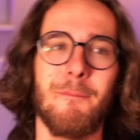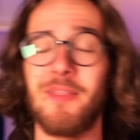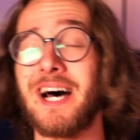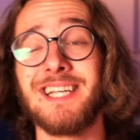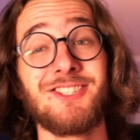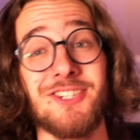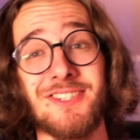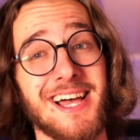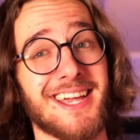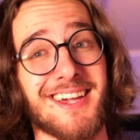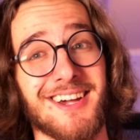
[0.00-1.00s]
but that's just
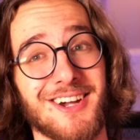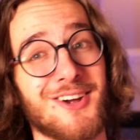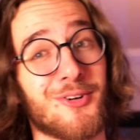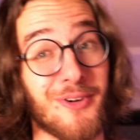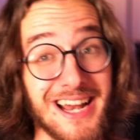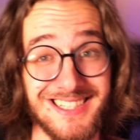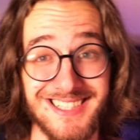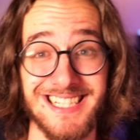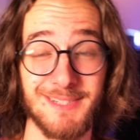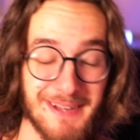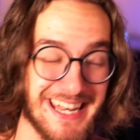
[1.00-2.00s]
like
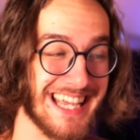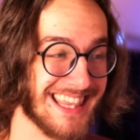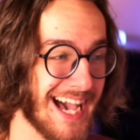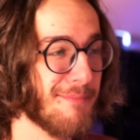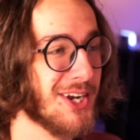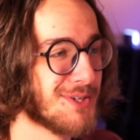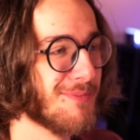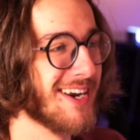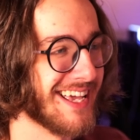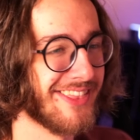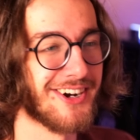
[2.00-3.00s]
crazy, spending that much
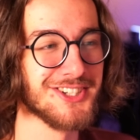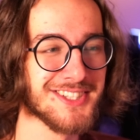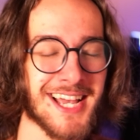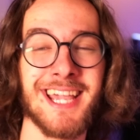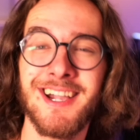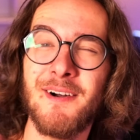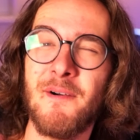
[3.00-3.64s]
money, and they're just like,